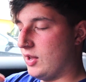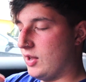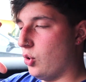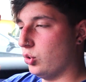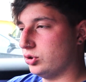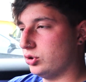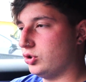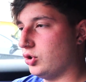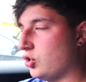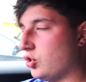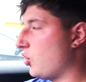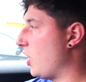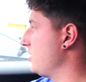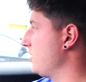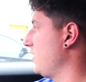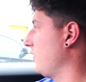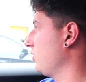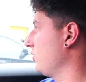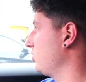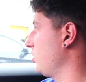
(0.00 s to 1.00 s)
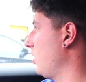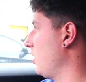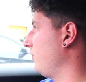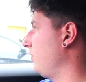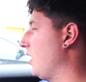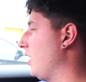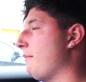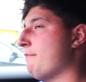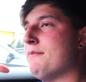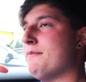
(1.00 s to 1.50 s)
They also do crazy other
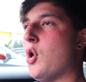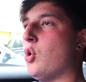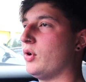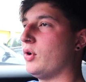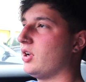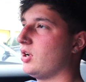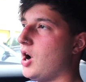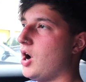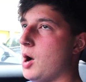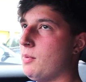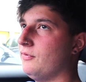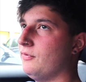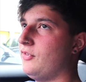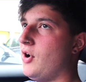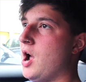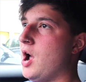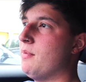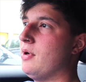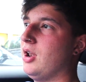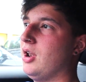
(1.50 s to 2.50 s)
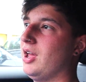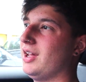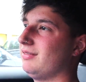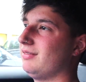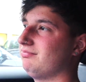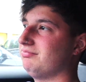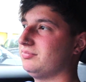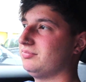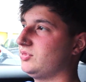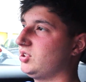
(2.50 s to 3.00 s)
stuff like molding carbon fiber,
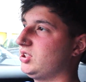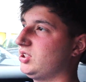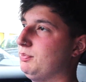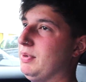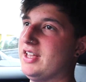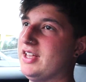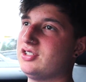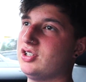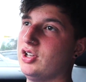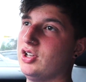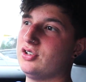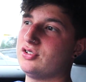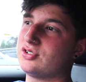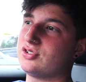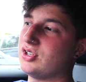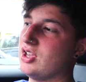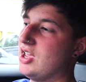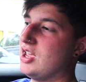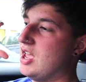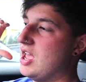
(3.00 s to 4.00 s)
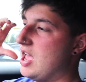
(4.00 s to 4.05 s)
like splitters,